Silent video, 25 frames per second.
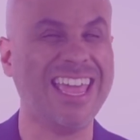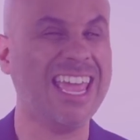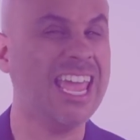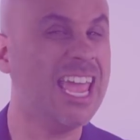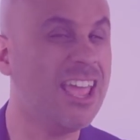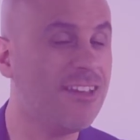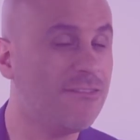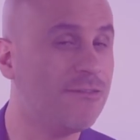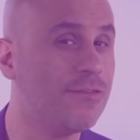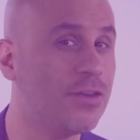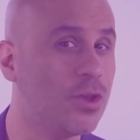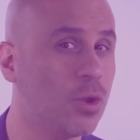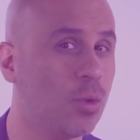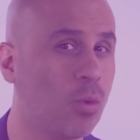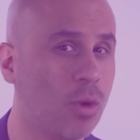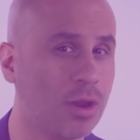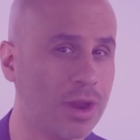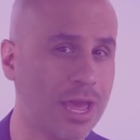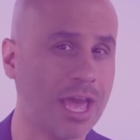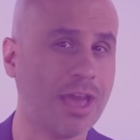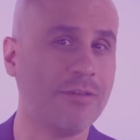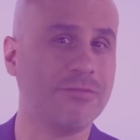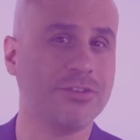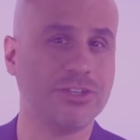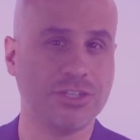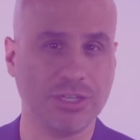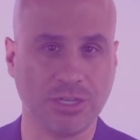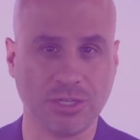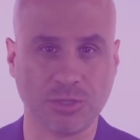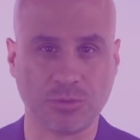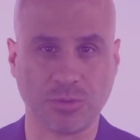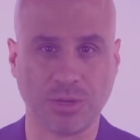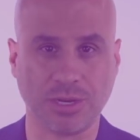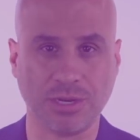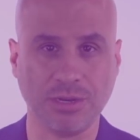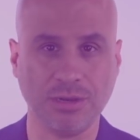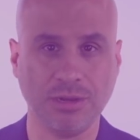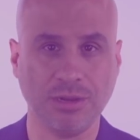if you want to have
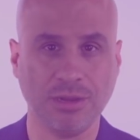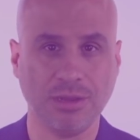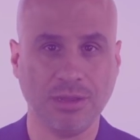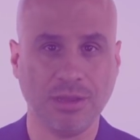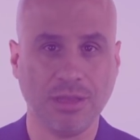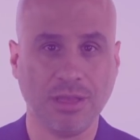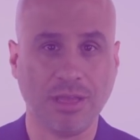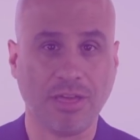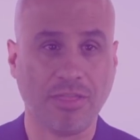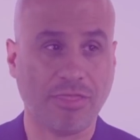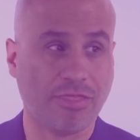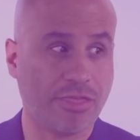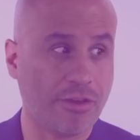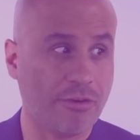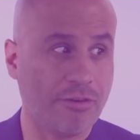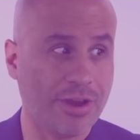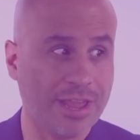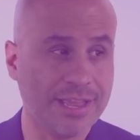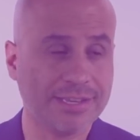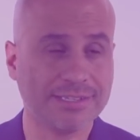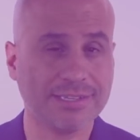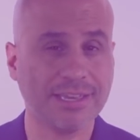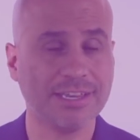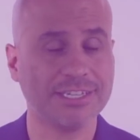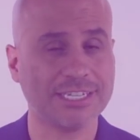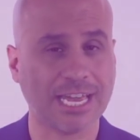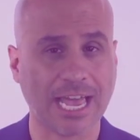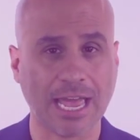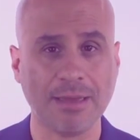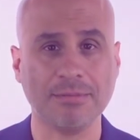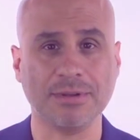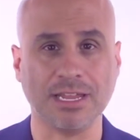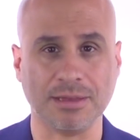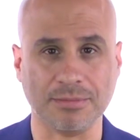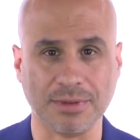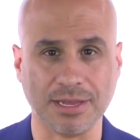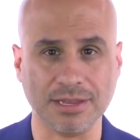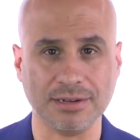children there is a
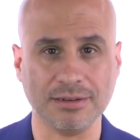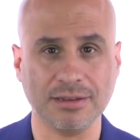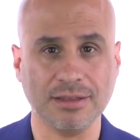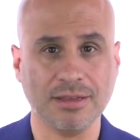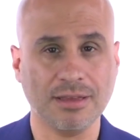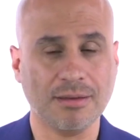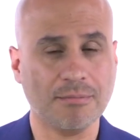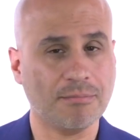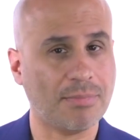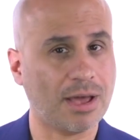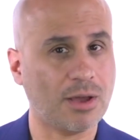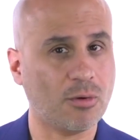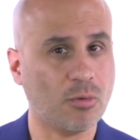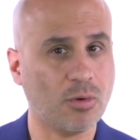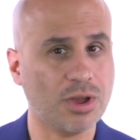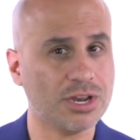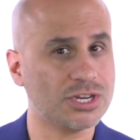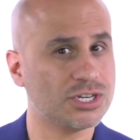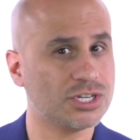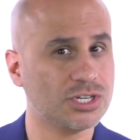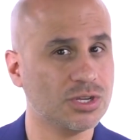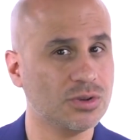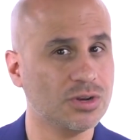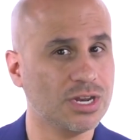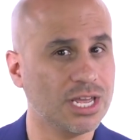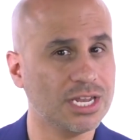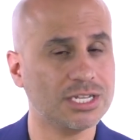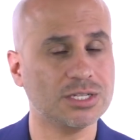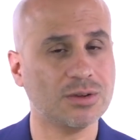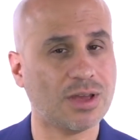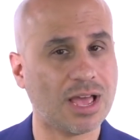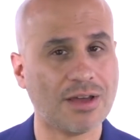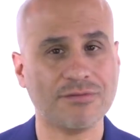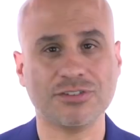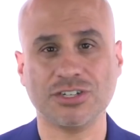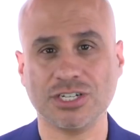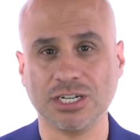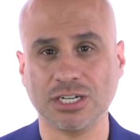time limit by which you need to
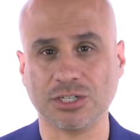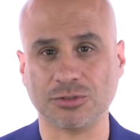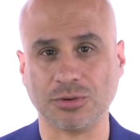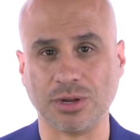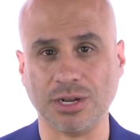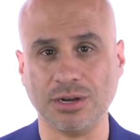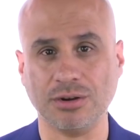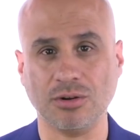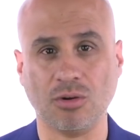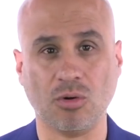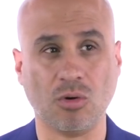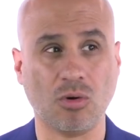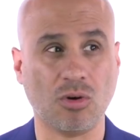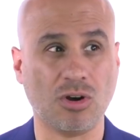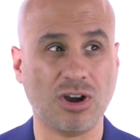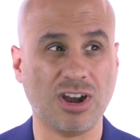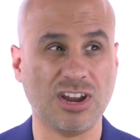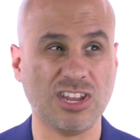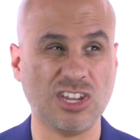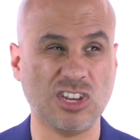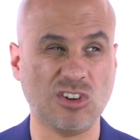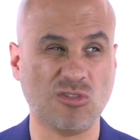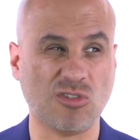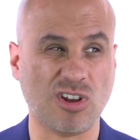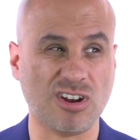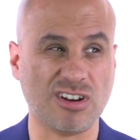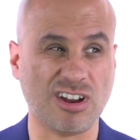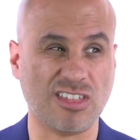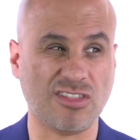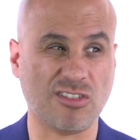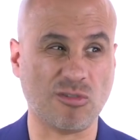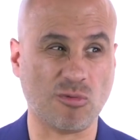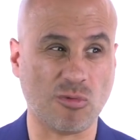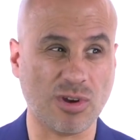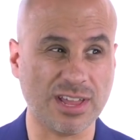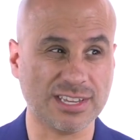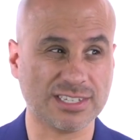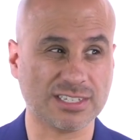have children or you run
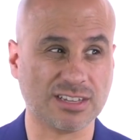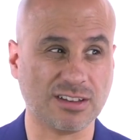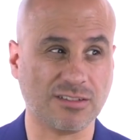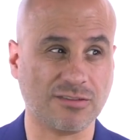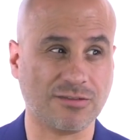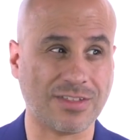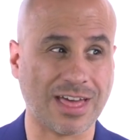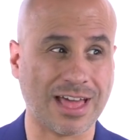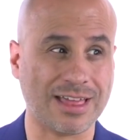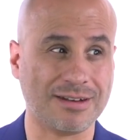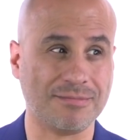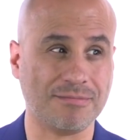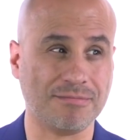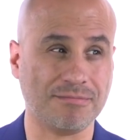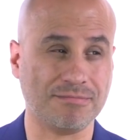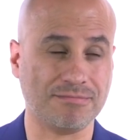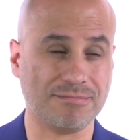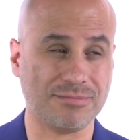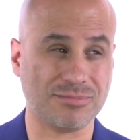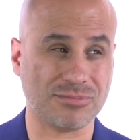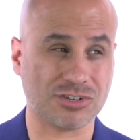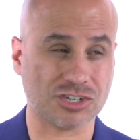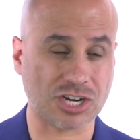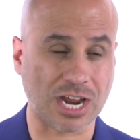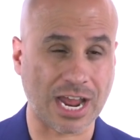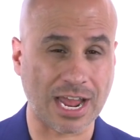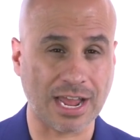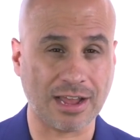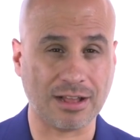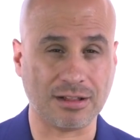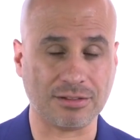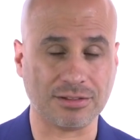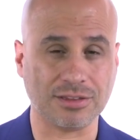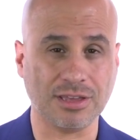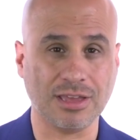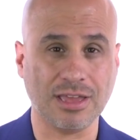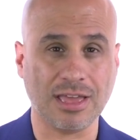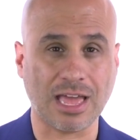the risk of that
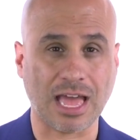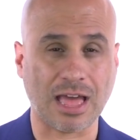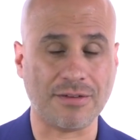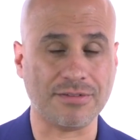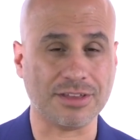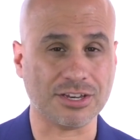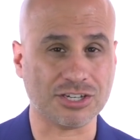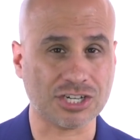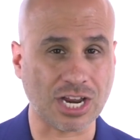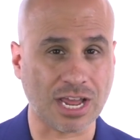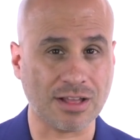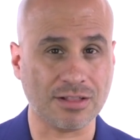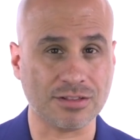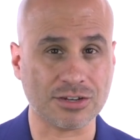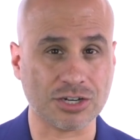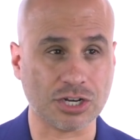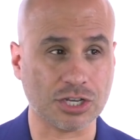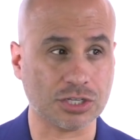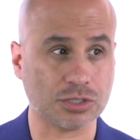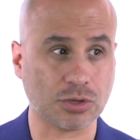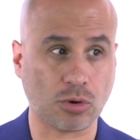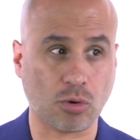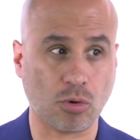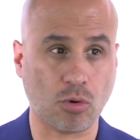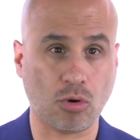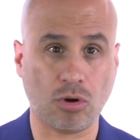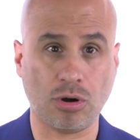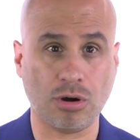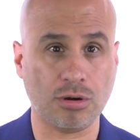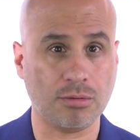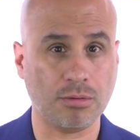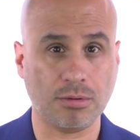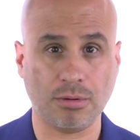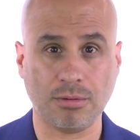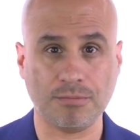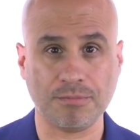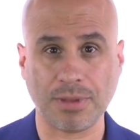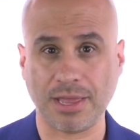child having challenges
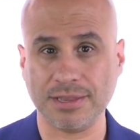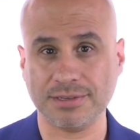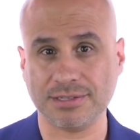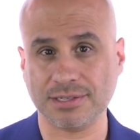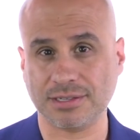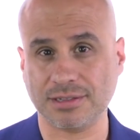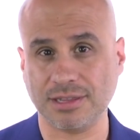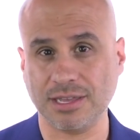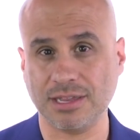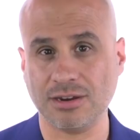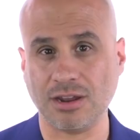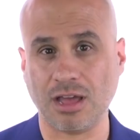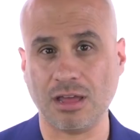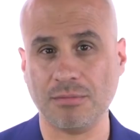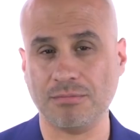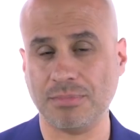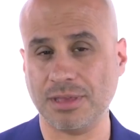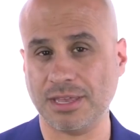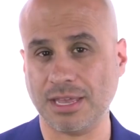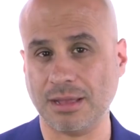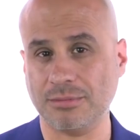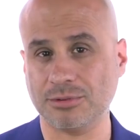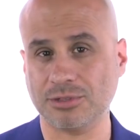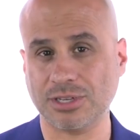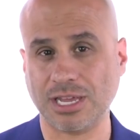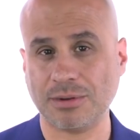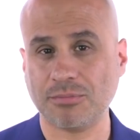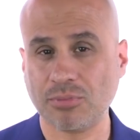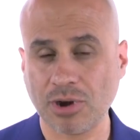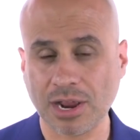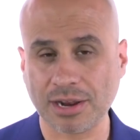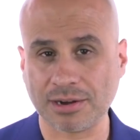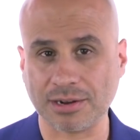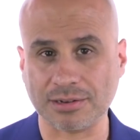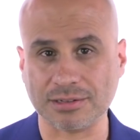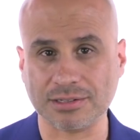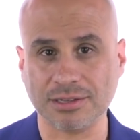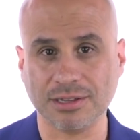or basically not being able to get
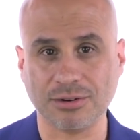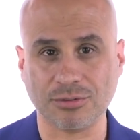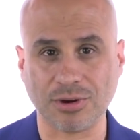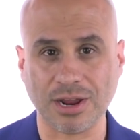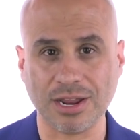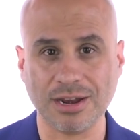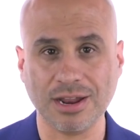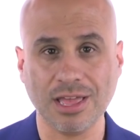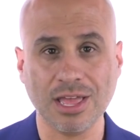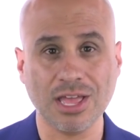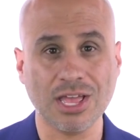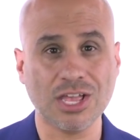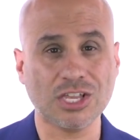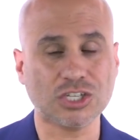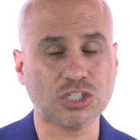pregnant, right?